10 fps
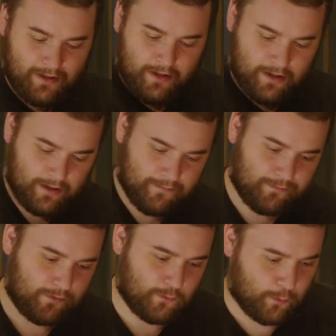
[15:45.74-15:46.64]

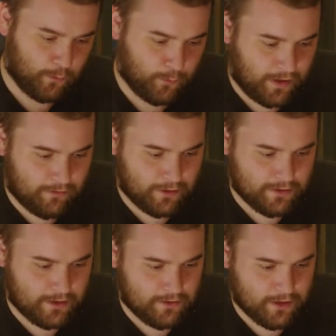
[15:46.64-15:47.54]
When we can
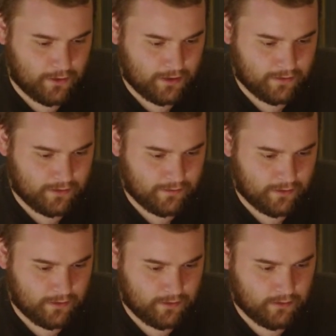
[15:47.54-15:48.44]
finish out Joni and stuff
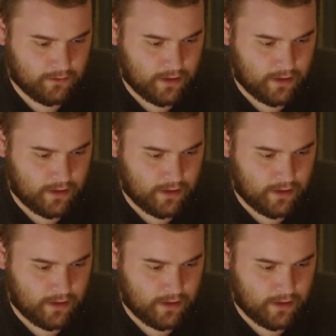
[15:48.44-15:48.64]
there too.